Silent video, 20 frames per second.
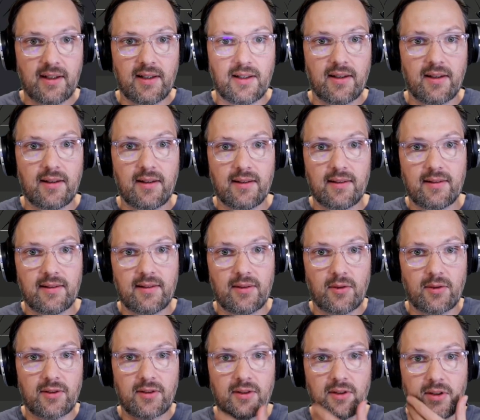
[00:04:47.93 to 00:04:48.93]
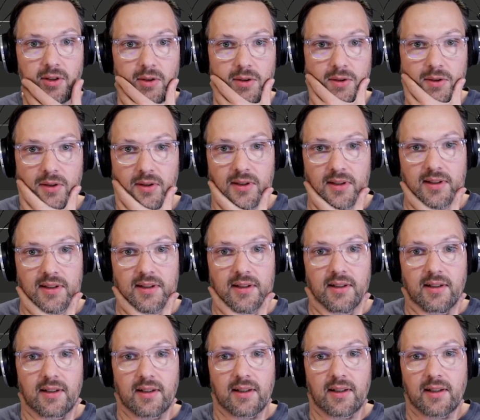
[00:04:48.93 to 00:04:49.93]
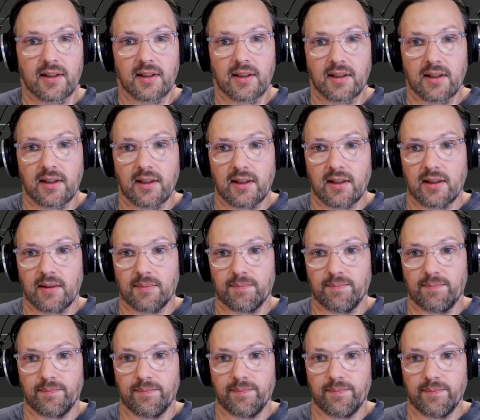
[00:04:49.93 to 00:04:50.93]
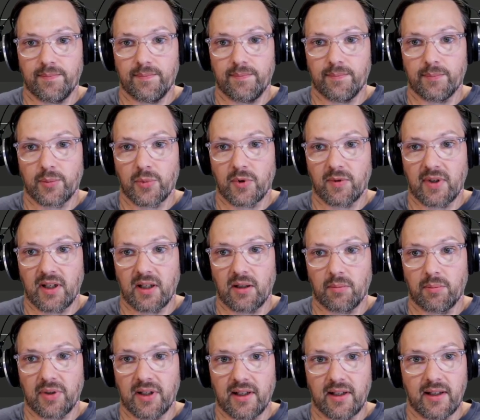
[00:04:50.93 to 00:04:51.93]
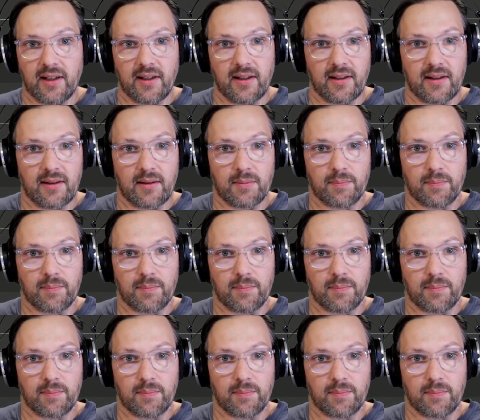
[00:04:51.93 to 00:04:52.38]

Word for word: This looks good. Mm-hmm, provided path.